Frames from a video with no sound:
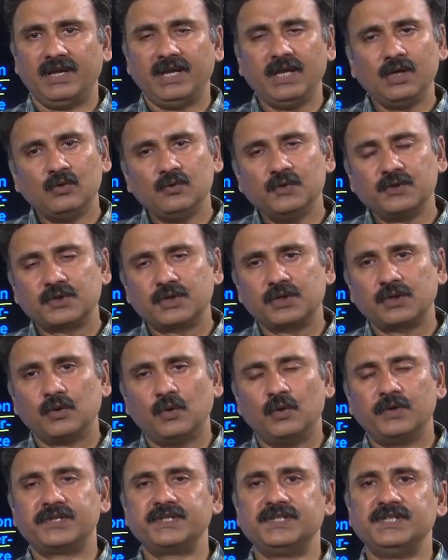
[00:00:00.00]
very good
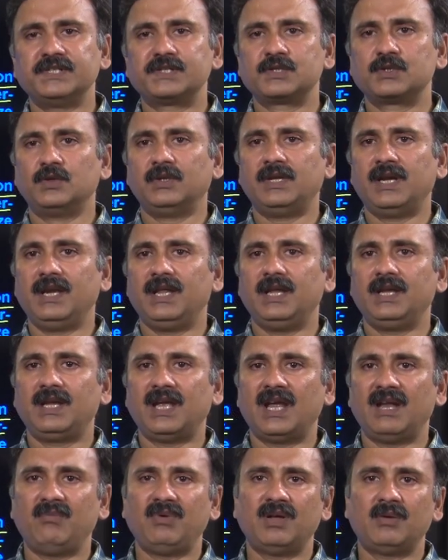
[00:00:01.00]
resources so that he
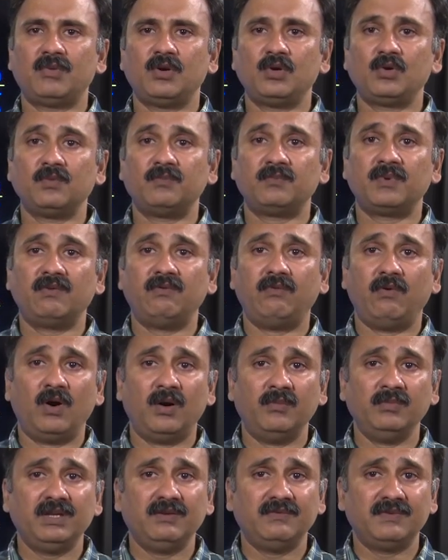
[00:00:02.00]
can be able to
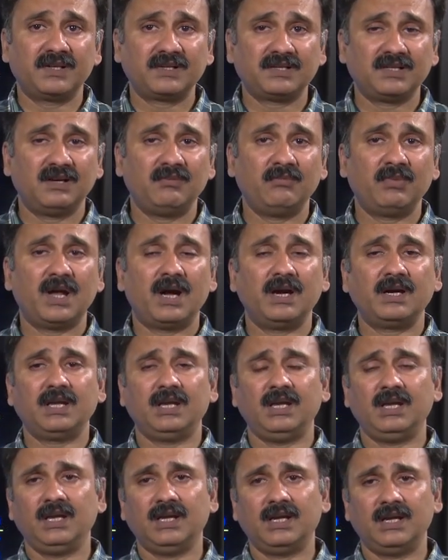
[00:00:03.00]
perform the Western
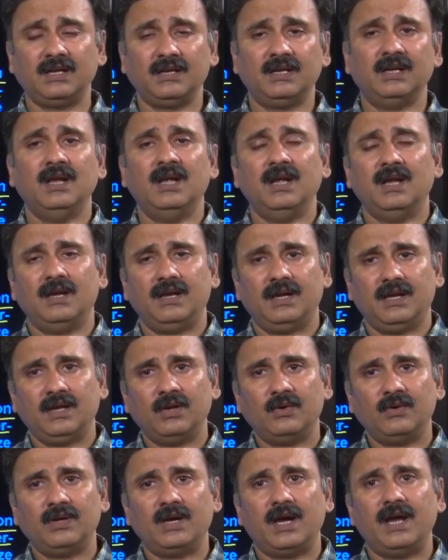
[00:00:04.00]
blotting, and
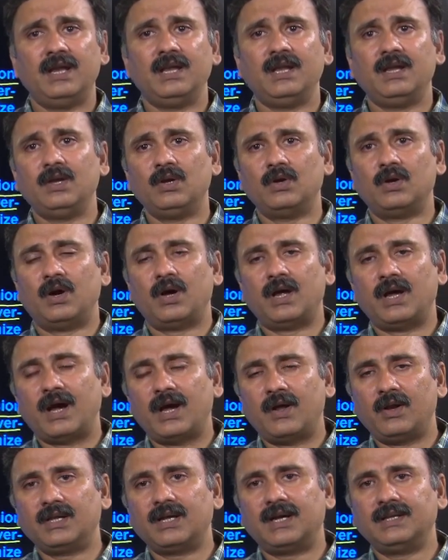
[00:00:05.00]

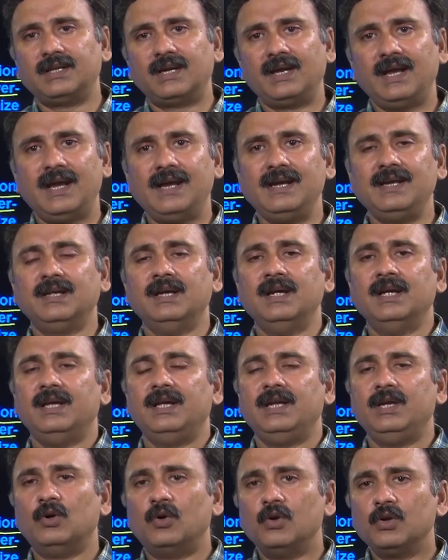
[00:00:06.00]
on the other hand,
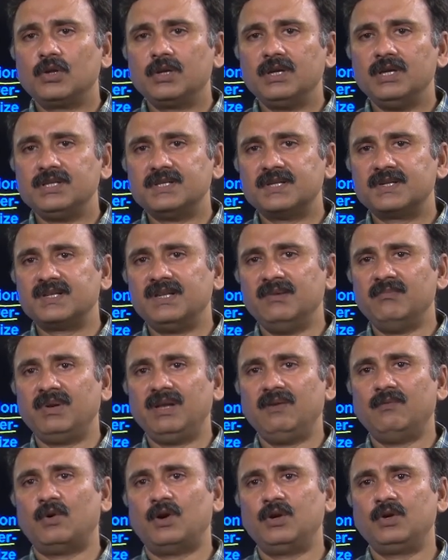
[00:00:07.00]
he just
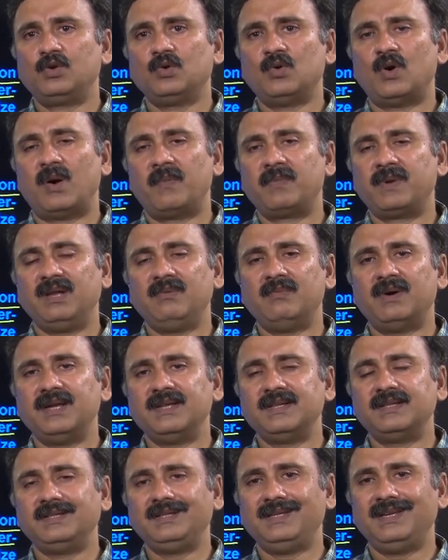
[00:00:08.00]
simply want to
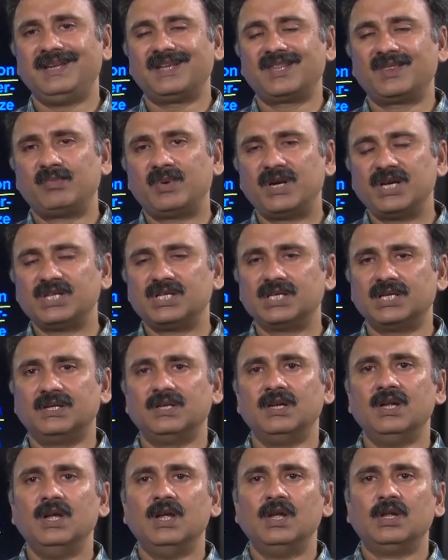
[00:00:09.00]
optimize the
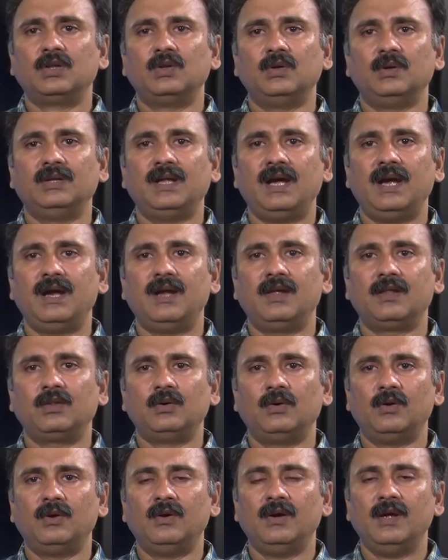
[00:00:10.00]
expression,
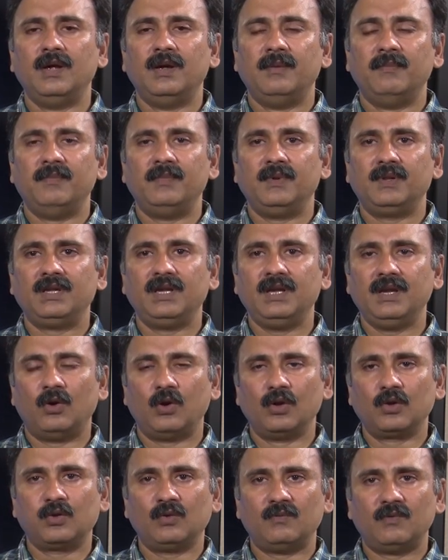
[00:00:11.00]
so he
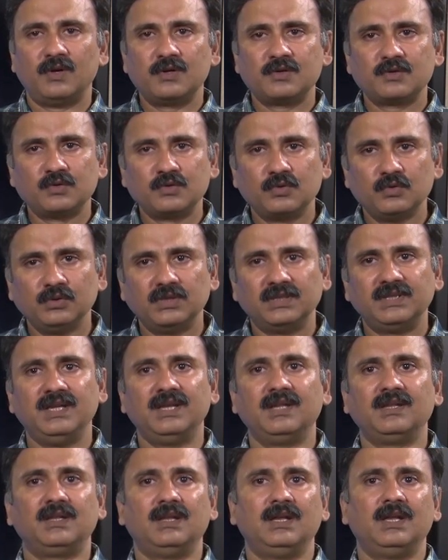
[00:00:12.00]
also wants to do the
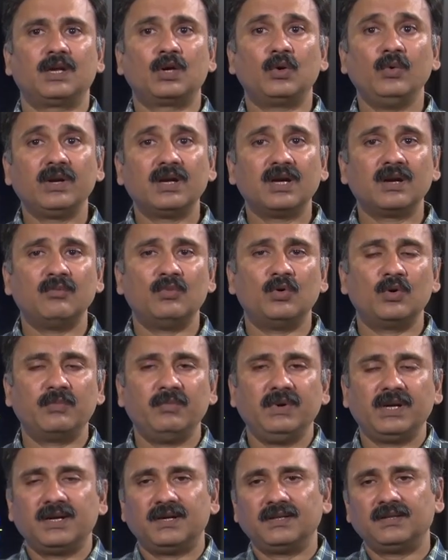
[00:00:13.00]
things in a quicker
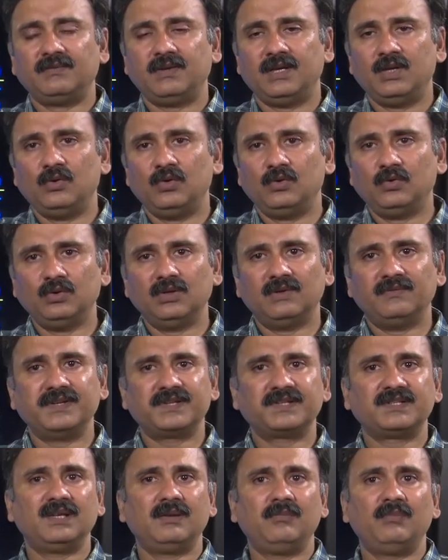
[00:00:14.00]
mode, because when you do the
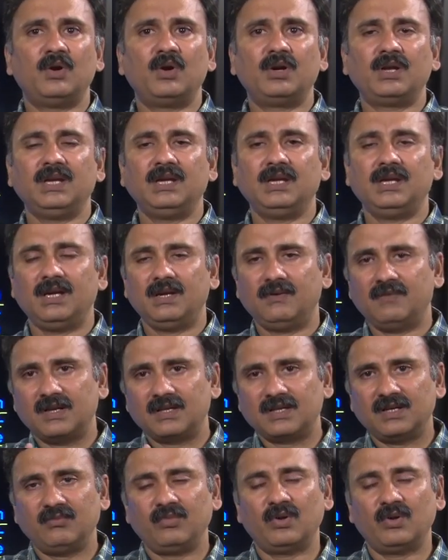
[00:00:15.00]
Western blotting is